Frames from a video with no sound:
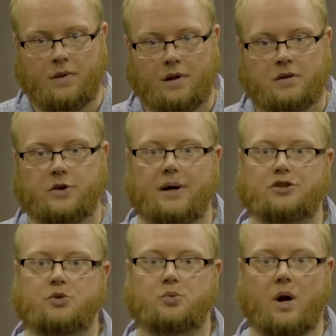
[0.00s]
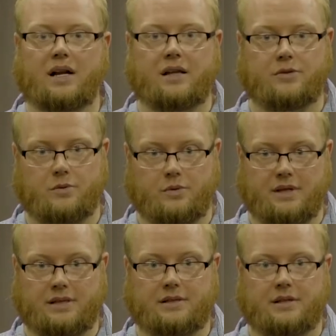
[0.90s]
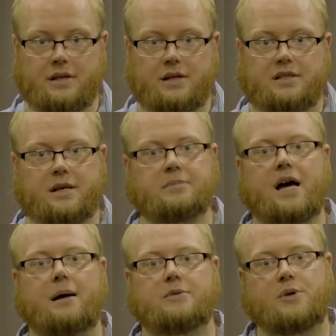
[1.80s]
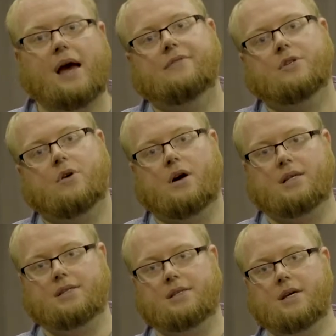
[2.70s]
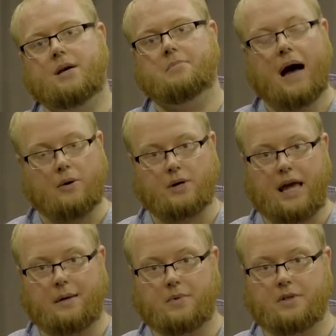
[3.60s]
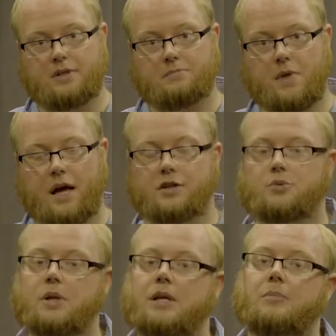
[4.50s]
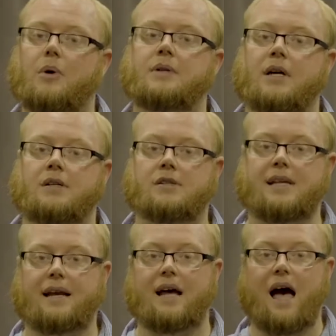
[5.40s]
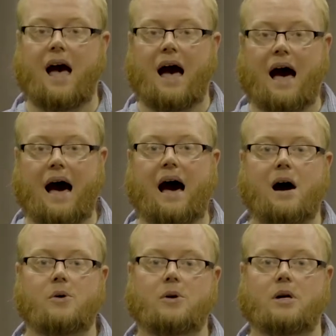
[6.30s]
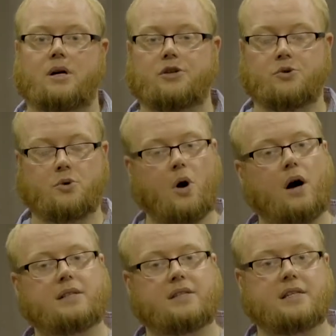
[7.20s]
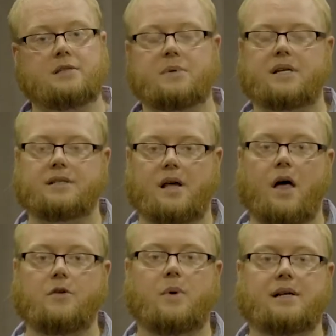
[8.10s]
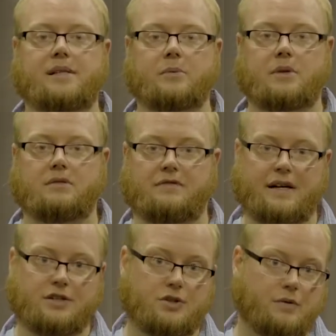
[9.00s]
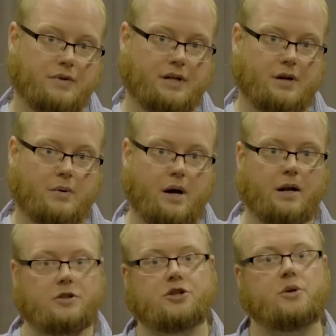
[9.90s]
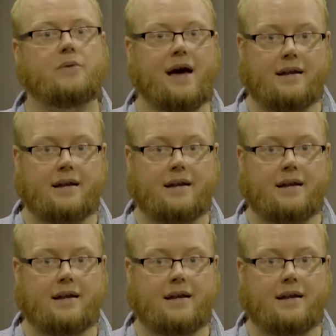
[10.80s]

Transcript: So as you're running through these, sometimes you have to cross power cables. And it's really important to understand how you cross these, because otherwise they will affect your video. And I'll show you that